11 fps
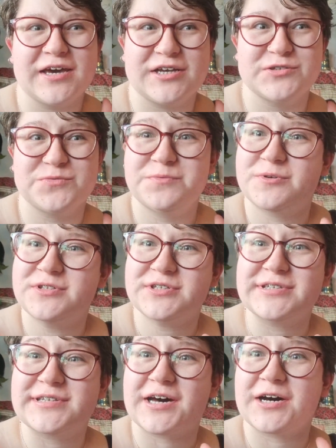because we want
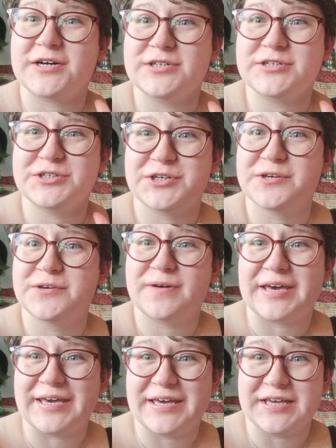to start to do
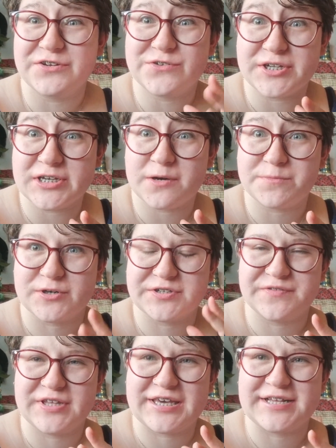a dressing up
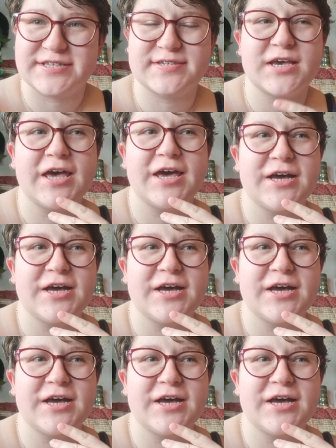box for the kids.